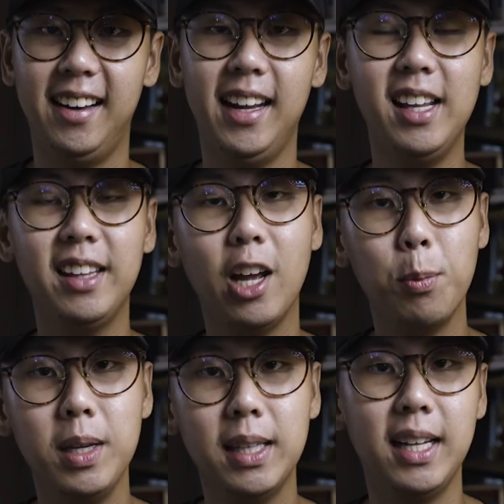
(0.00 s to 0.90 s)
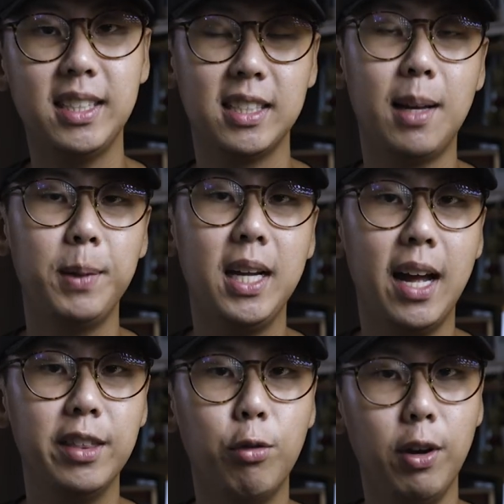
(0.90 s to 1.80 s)
They did tell me that this is something
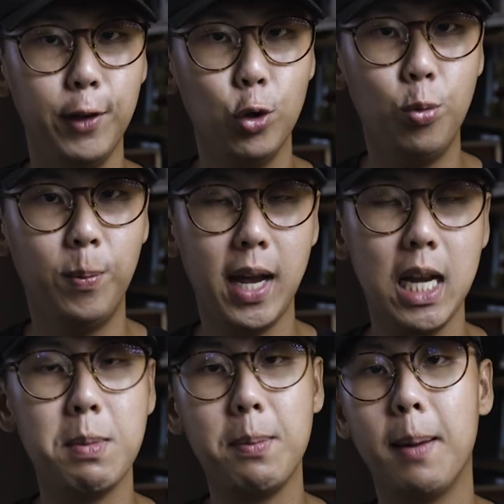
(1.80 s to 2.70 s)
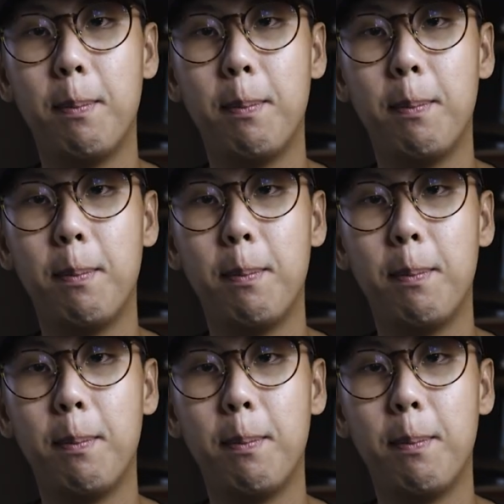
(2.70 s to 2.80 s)
under review and it might be a